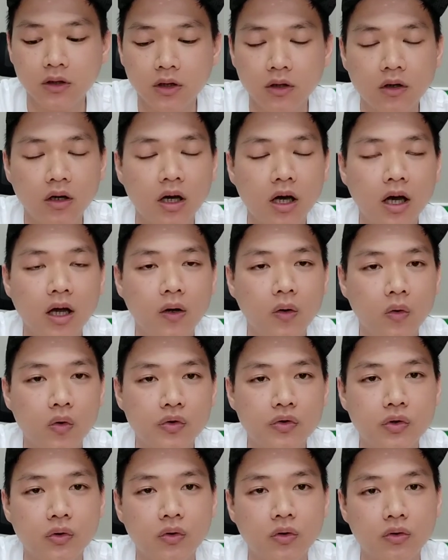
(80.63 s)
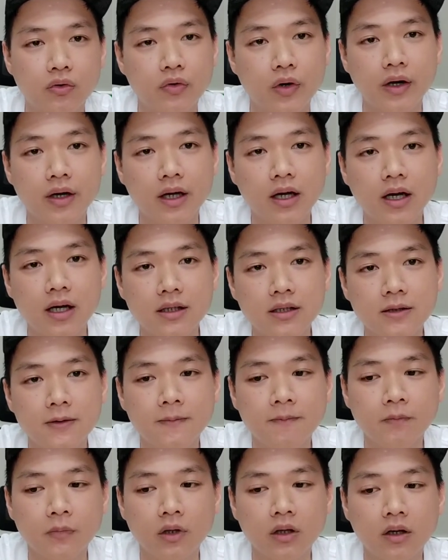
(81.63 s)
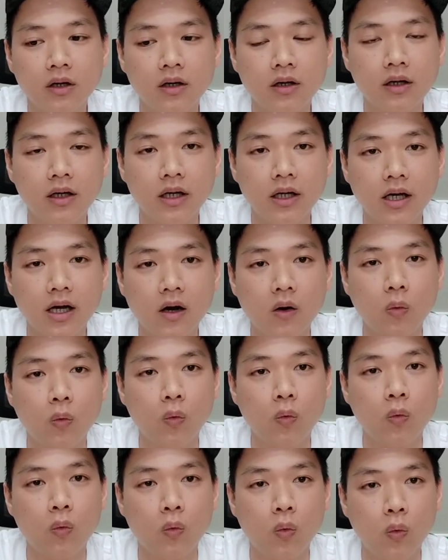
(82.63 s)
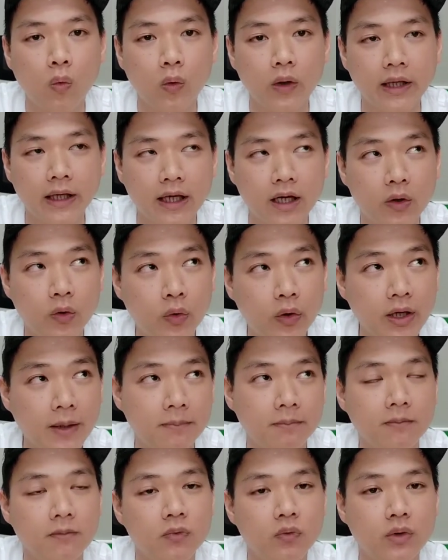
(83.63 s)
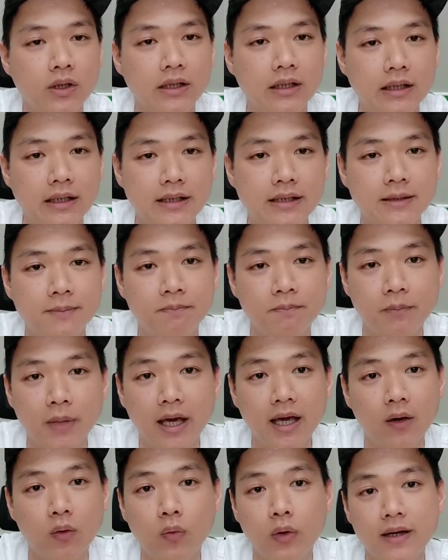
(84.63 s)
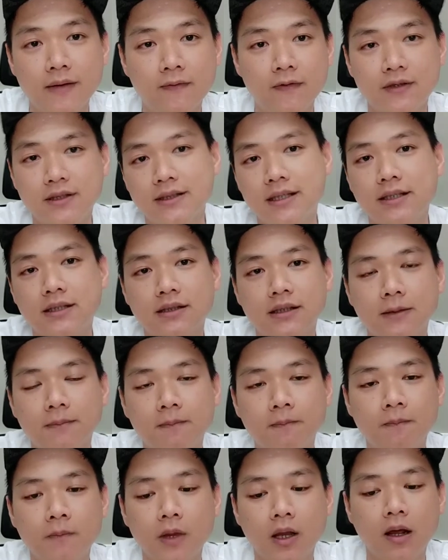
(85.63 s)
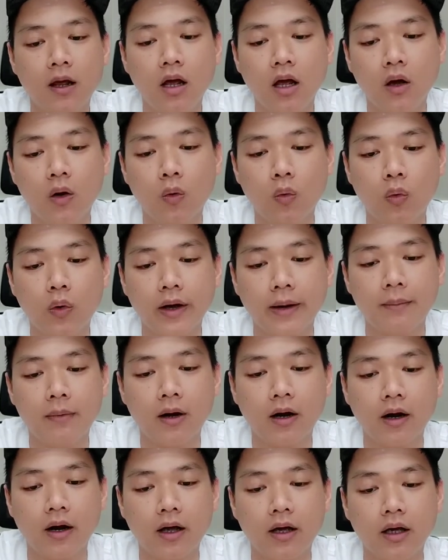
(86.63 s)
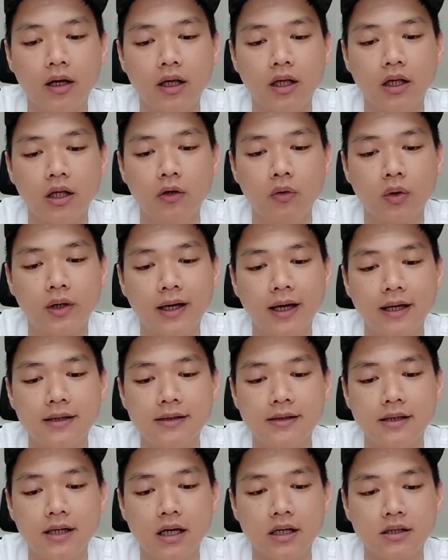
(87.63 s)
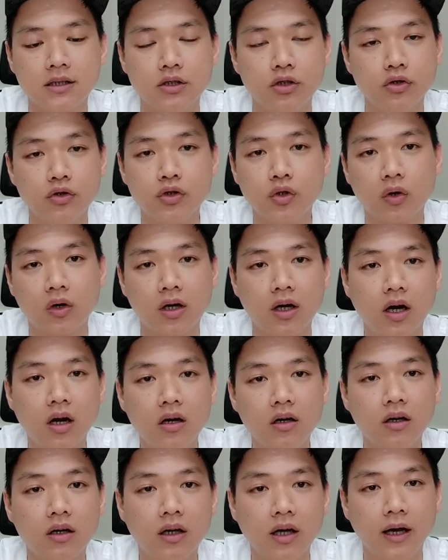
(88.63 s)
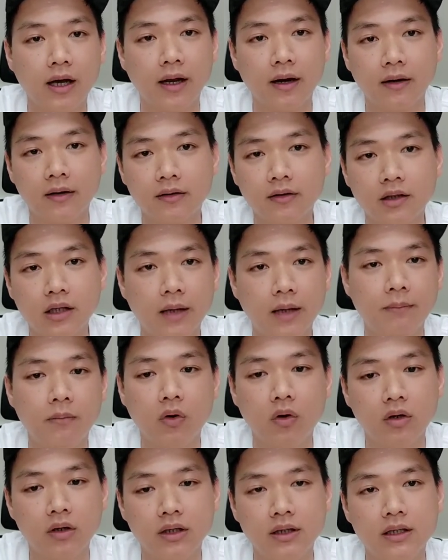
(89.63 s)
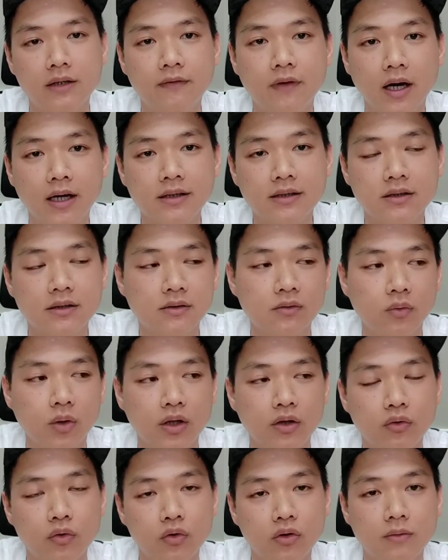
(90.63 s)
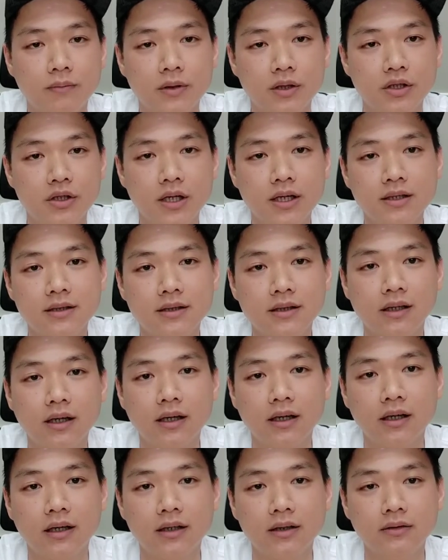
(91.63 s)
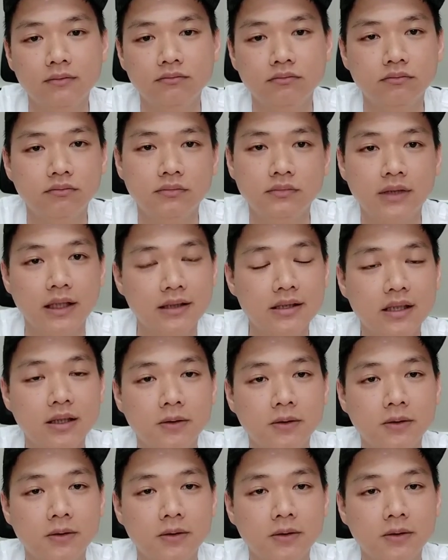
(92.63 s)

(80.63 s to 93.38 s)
and also credit cards, they are equipped with this PayWave system, whereby you can just use your card and tap on the device when you do a purchase, and that's it,